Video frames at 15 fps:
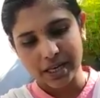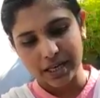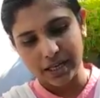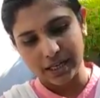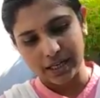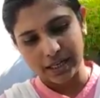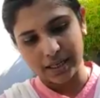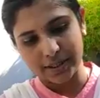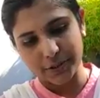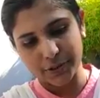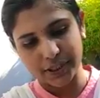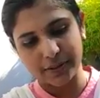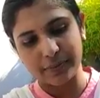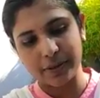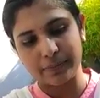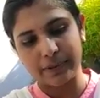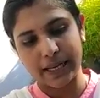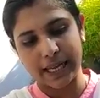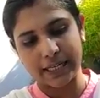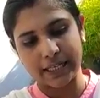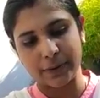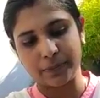uh, treatment
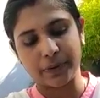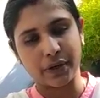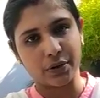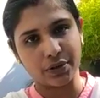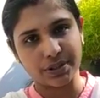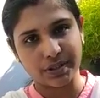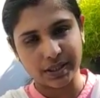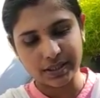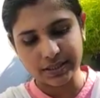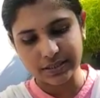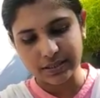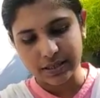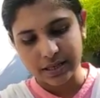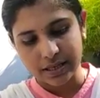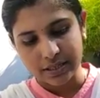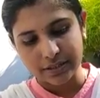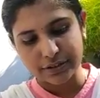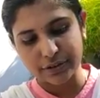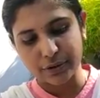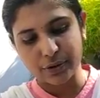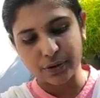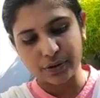plan and precautions.
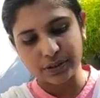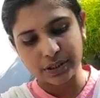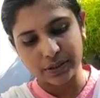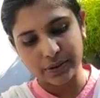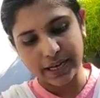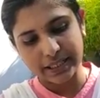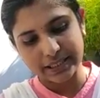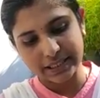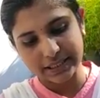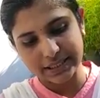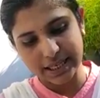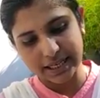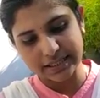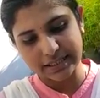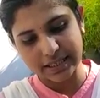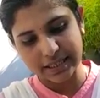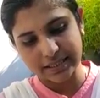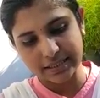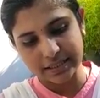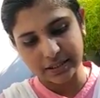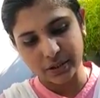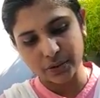So the writing task
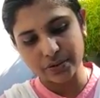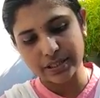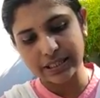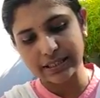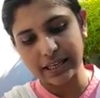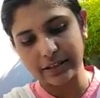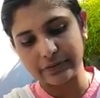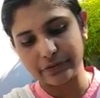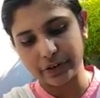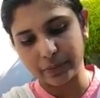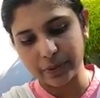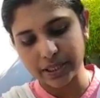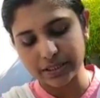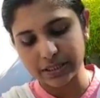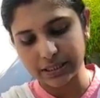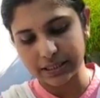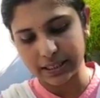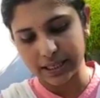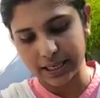is using the information in the